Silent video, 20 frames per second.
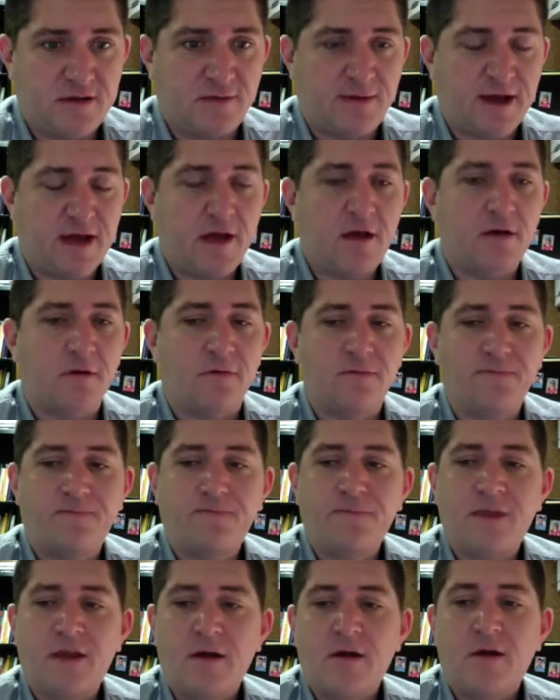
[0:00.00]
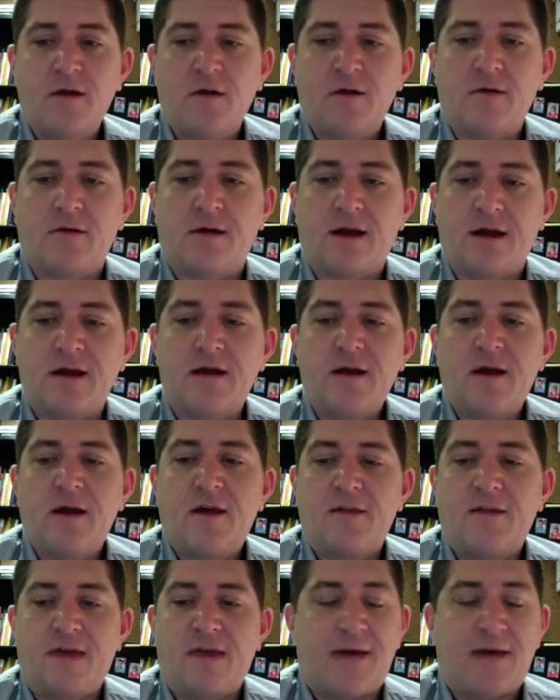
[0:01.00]
own. Right?
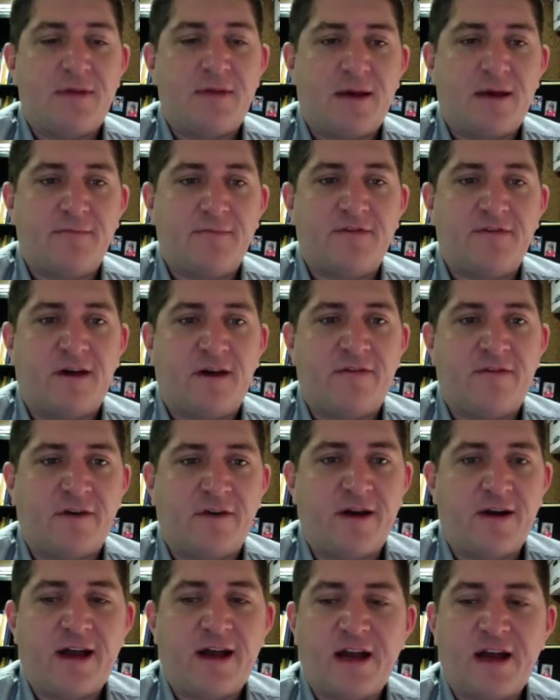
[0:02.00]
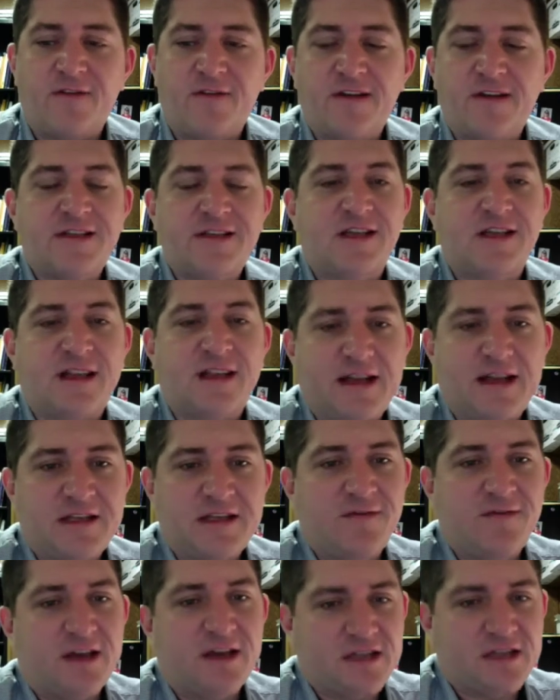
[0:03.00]
That becomes a very kind of
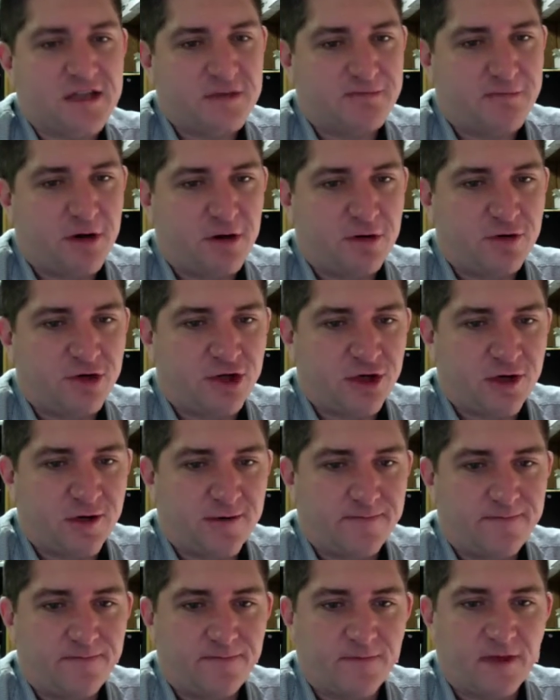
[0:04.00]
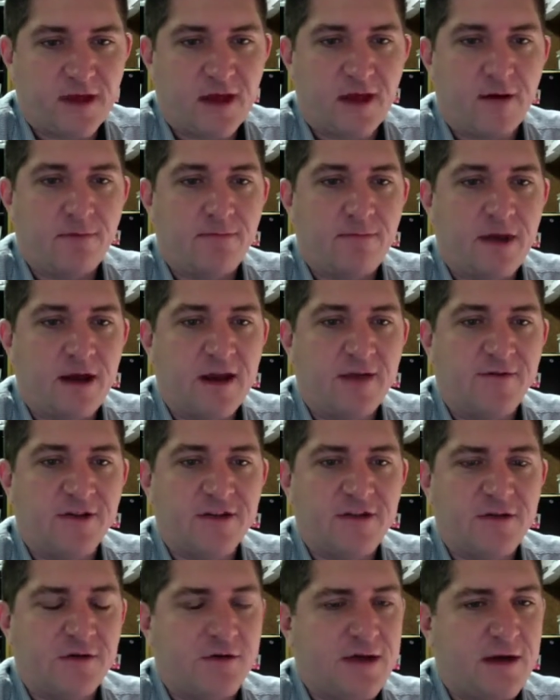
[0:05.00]
selective exposure. Okay, many of
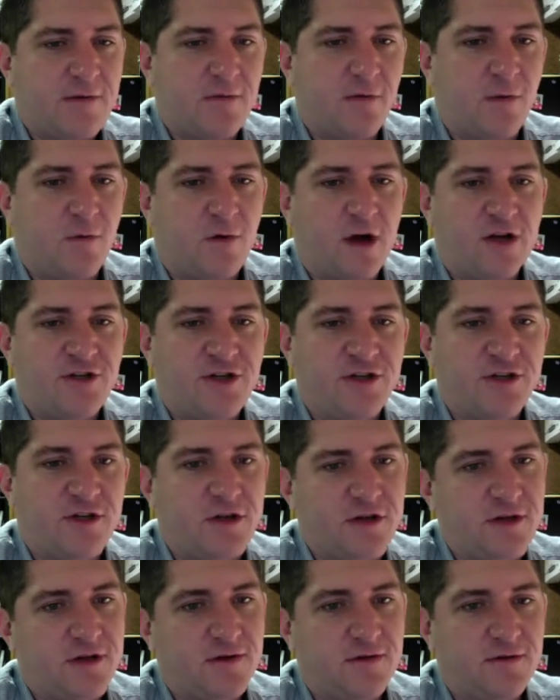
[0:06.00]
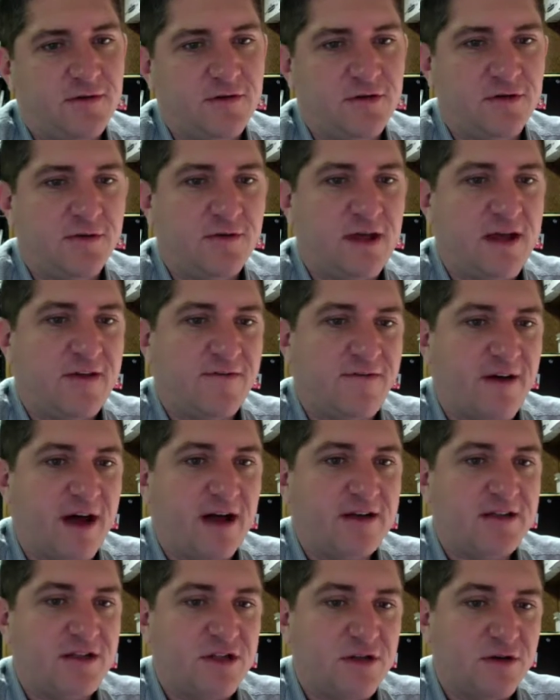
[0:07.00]
us do that when we're watching the news. You like
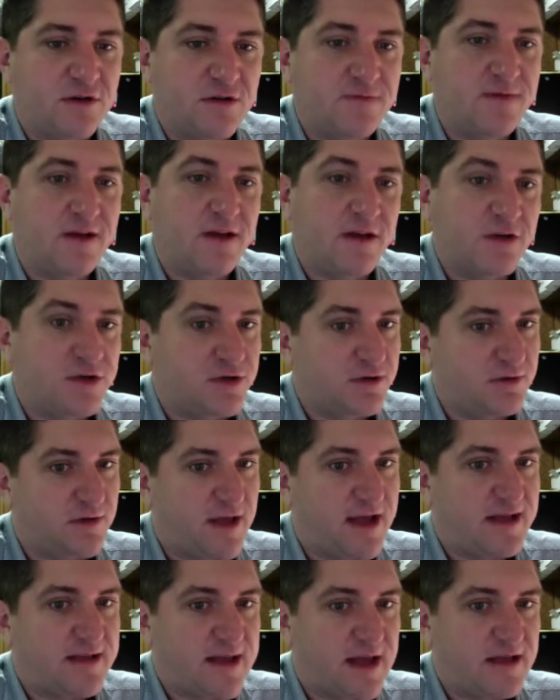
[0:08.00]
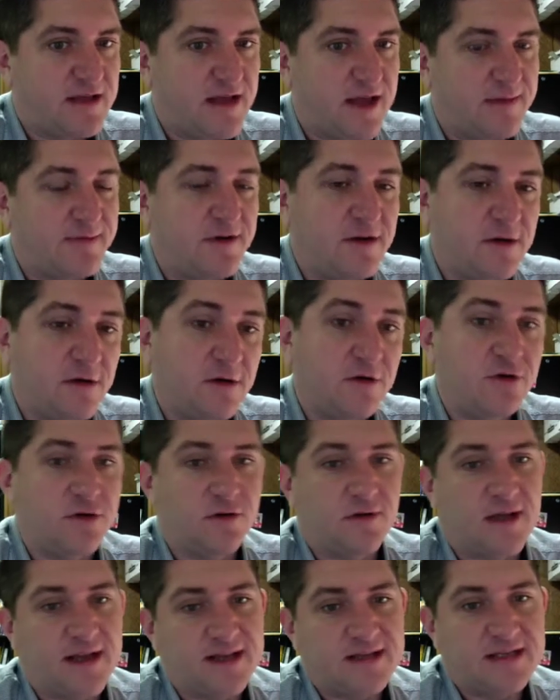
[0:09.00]
Fox News because you like that type of news.
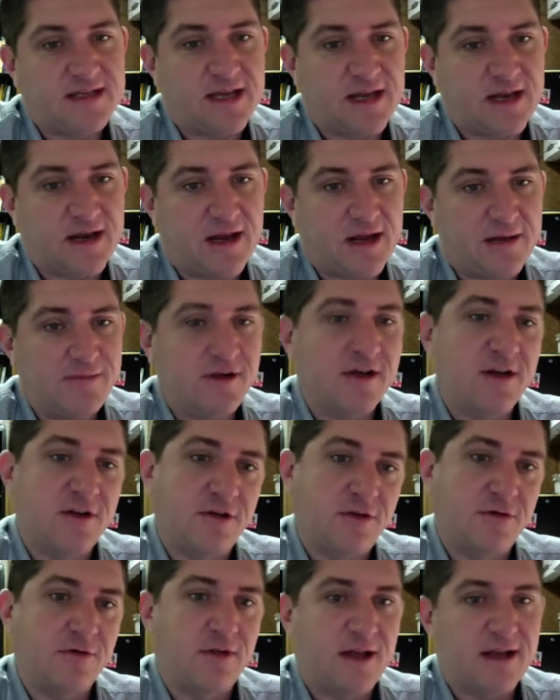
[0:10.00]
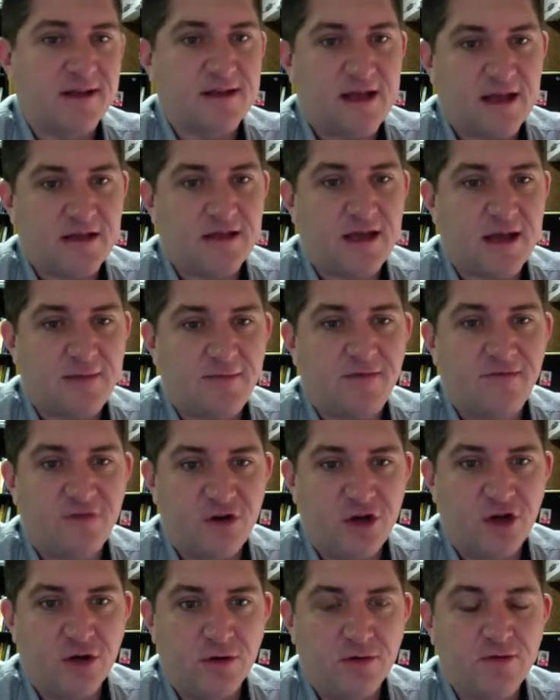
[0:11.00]
You like CNN because you like that type of
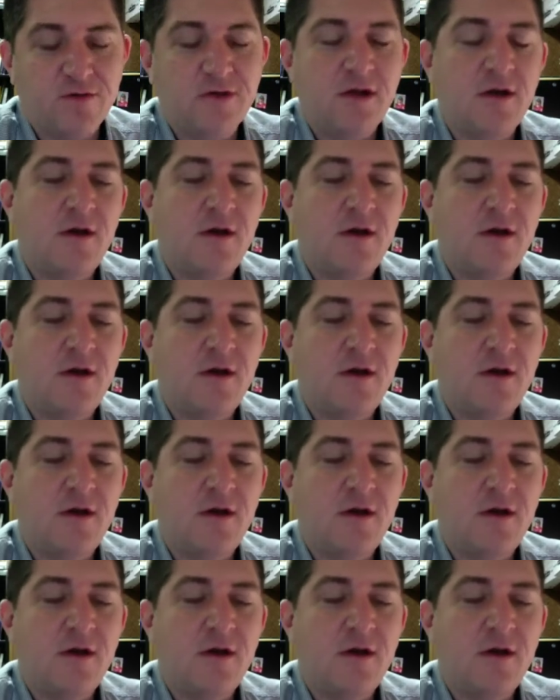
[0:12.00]
news,